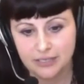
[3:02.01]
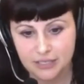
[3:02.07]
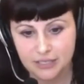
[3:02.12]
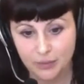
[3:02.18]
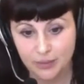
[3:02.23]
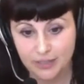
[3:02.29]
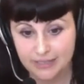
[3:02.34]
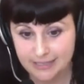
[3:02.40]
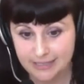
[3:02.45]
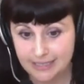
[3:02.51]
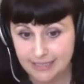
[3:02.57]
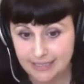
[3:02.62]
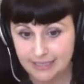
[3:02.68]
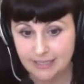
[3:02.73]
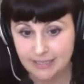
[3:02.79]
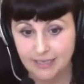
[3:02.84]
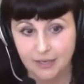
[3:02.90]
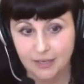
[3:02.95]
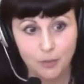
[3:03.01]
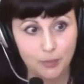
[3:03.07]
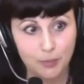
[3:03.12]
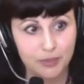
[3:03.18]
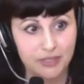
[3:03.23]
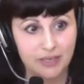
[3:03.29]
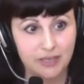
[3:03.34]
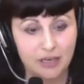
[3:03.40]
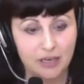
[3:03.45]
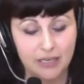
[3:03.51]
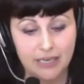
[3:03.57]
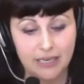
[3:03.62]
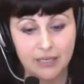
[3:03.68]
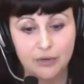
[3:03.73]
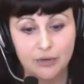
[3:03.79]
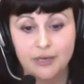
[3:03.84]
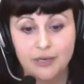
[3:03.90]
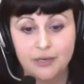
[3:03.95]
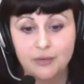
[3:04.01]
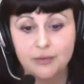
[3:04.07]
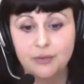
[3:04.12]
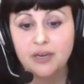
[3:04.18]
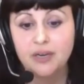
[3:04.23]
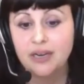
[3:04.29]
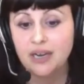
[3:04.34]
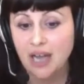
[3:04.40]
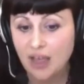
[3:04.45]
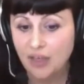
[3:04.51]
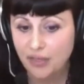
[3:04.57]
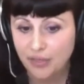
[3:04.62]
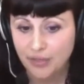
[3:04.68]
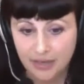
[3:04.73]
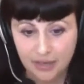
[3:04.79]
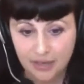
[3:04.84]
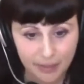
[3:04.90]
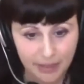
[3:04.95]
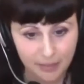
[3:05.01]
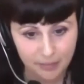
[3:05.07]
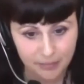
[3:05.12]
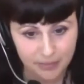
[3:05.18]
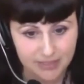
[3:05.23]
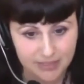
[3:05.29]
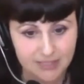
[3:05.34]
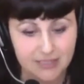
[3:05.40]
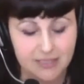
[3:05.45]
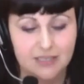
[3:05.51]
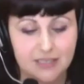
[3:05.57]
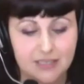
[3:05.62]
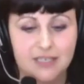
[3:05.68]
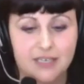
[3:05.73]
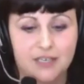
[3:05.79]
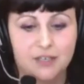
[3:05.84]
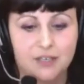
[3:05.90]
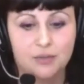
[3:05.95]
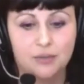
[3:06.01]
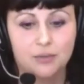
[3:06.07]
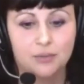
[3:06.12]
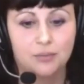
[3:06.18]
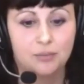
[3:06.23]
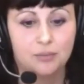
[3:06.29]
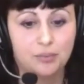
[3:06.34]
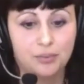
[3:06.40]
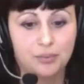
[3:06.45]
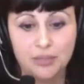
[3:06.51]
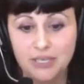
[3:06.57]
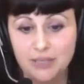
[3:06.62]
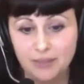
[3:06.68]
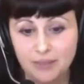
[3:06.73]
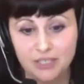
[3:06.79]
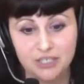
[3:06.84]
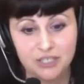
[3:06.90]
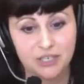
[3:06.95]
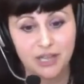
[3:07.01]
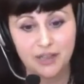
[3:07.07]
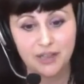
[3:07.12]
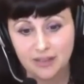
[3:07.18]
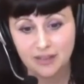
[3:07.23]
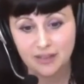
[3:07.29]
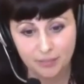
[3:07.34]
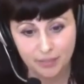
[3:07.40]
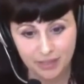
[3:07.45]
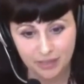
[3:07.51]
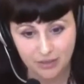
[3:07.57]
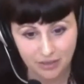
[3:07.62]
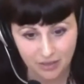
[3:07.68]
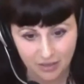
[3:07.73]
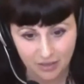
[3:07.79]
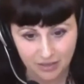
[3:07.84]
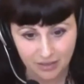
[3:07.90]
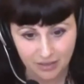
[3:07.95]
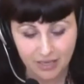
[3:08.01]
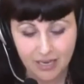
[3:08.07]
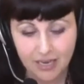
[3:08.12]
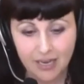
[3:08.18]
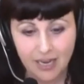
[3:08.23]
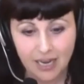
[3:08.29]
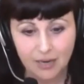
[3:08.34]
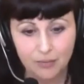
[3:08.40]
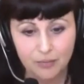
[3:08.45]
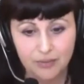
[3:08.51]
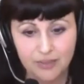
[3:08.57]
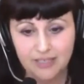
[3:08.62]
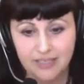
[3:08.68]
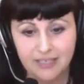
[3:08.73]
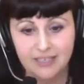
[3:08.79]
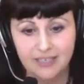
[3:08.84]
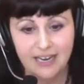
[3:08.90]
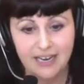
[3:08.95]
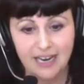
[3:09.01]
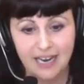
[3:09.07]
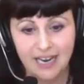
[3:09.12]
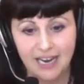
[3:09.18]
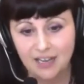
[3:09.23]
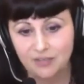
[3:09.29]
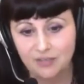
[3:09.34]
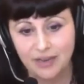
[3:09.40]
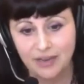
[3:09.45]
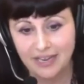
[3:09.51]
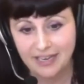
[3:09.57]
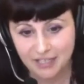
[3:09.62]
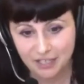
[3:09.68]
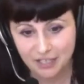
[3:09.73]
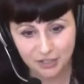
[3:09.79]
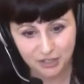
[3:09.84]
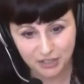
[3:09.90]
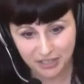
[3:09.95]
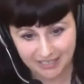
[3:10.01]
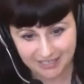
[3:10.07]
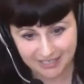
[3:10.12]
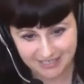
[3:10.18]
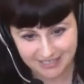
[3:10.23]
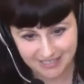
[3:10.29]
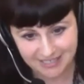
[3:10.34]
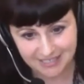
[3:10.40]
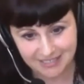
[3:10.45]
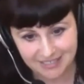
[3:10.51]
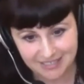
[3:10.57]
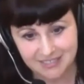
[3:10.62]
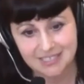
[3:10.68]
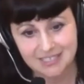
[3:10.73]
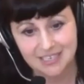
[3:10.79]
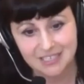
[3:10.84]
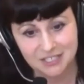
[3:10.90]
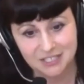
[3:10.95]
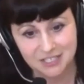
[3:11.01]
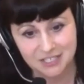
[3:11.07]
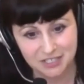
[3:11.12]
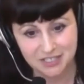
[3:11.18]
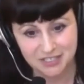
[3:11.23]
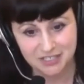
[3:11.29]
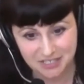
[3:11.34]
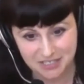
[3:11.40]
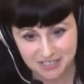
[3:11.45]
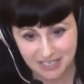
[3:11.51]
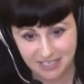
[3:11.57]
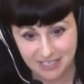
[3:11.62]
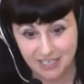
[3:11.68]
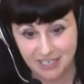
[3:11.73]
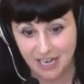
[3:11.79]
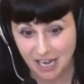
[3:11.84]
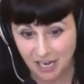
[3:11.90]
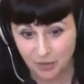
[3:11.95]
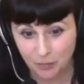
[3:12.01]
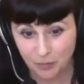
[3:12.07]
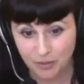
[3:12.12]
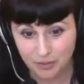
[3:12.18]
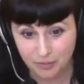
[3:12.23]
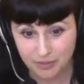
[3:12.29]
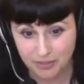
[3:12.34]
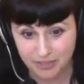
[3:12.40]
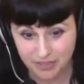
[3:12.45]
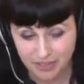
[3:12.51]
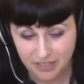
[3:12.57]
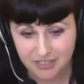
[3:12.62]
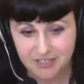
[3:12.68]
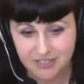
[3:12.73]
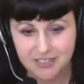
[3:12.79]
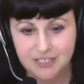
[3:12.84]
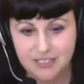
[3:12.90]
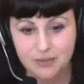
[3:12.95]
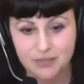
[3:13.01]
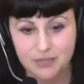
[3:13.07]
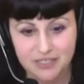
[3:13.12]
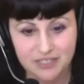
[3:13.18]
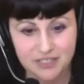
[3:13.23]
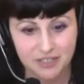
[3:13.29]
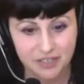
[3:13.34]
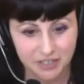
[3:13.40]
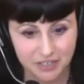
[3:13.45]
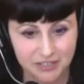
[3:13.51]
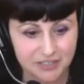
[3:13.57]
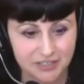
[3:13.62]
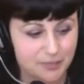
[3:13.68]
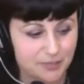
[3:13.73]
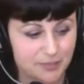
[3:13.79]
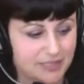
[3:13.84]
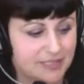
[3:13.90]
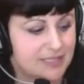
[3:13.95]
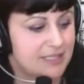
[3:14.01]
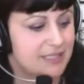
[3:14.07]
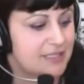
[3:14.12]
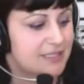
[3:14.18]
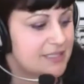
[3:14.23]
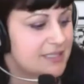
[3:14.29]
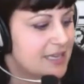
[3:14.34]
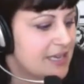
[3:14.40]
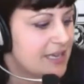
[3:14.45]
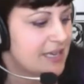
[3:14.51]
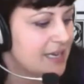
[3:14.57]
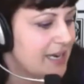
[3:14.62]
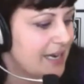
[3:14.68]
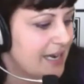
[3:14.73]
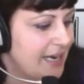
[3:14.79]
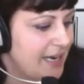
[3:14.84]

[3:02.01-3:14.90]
So I did. I opened an art gallery. I knew nothing about business. I knew pretty much nothing about art. I really didn't have any good ideas. I just decided I want to be an artist, so I started this business.